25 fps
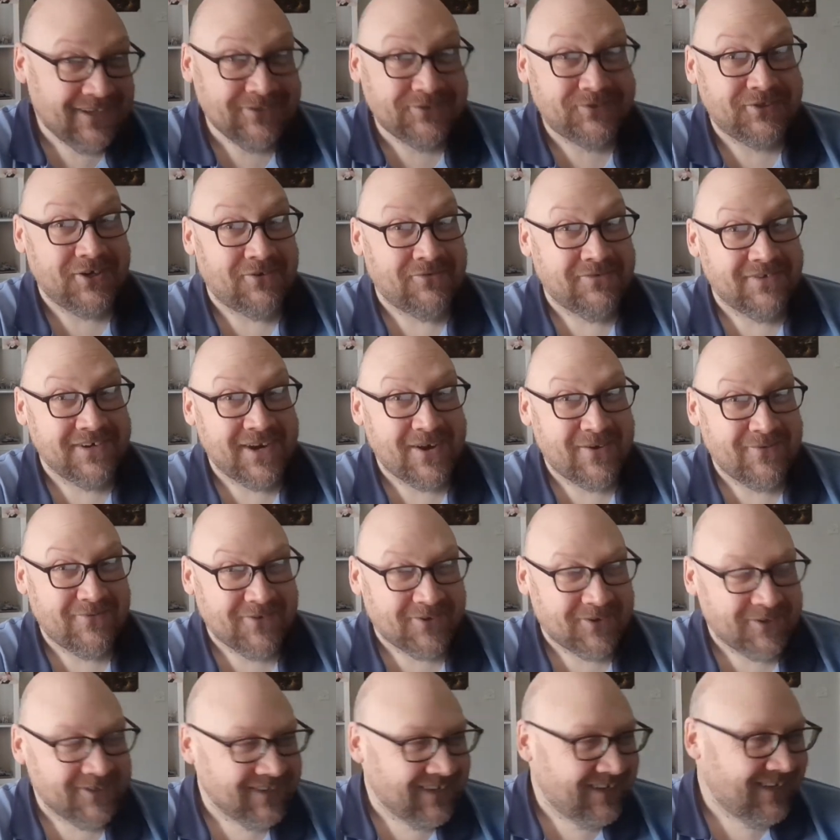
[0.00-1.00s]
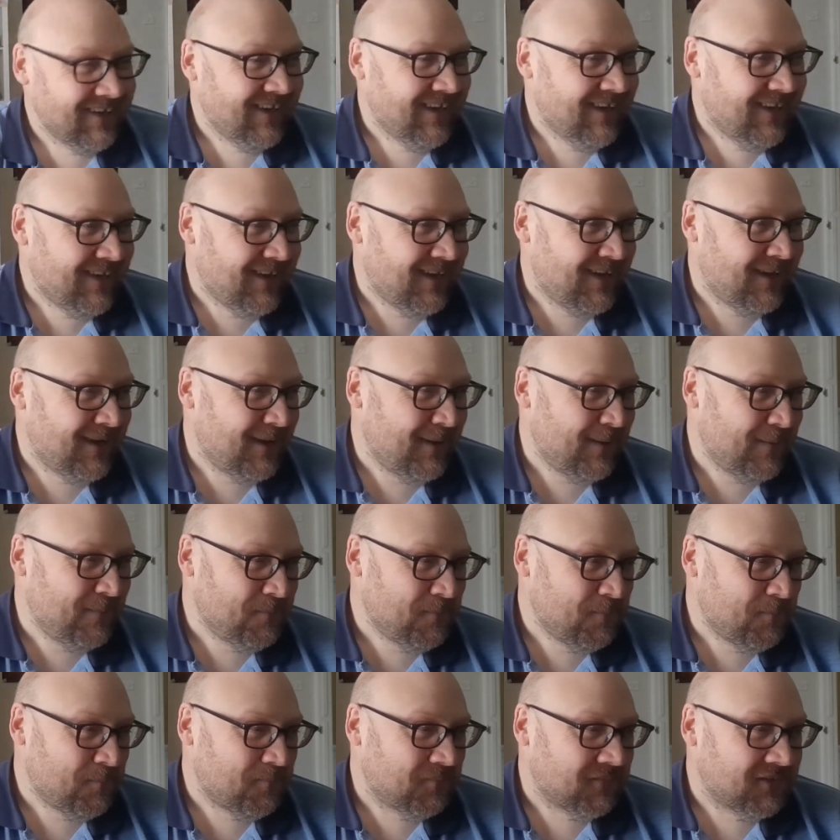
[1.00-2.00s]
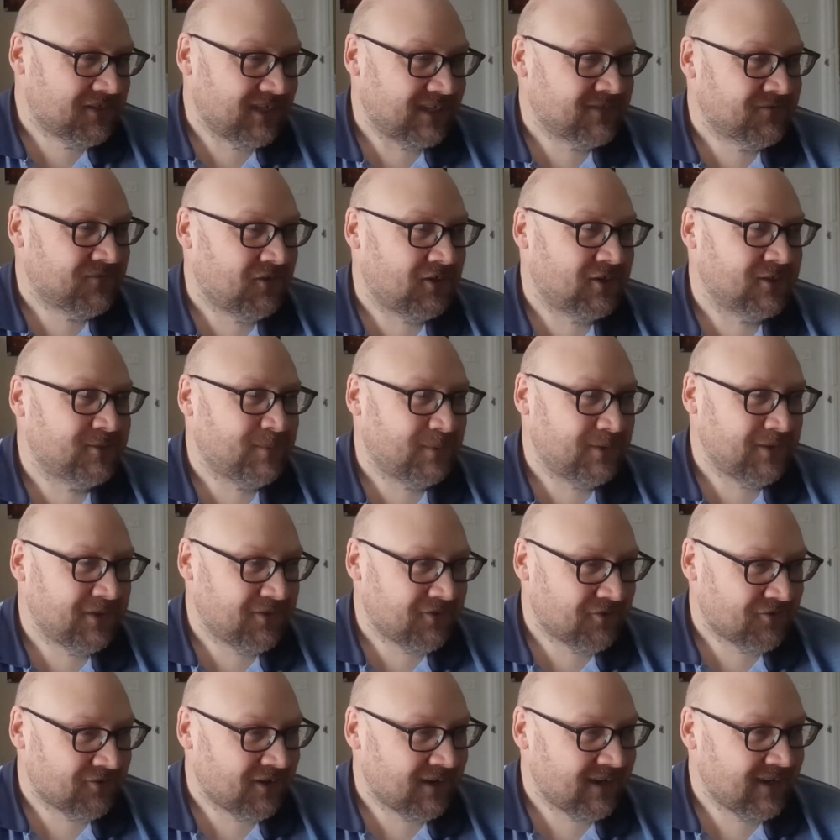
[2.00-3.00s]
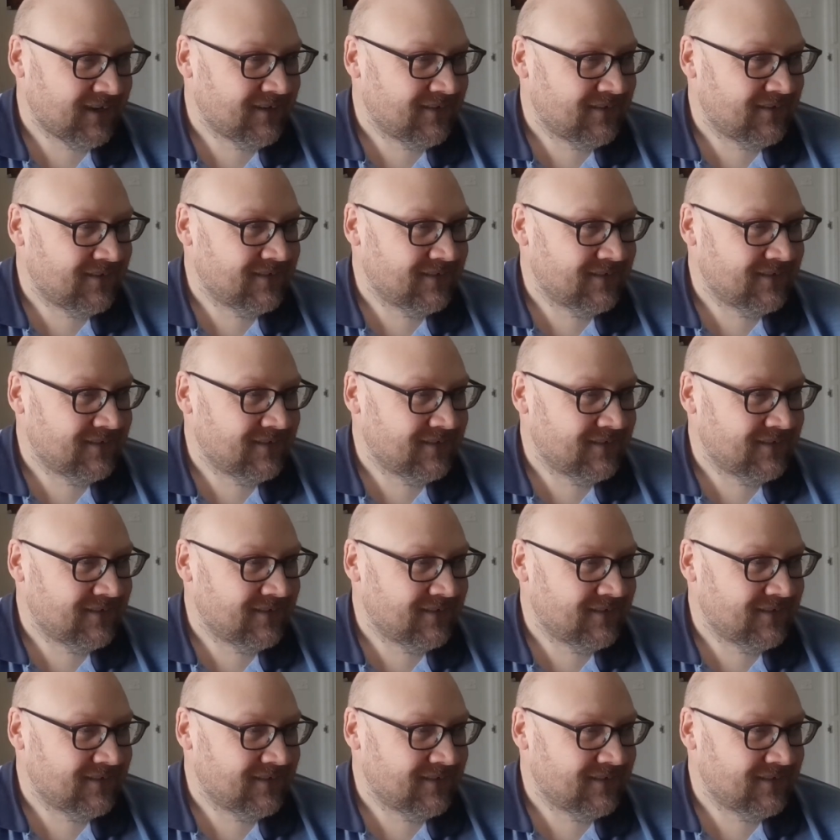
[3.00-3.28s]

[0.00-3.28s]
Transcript: ciao for now, folks. That's force point 3.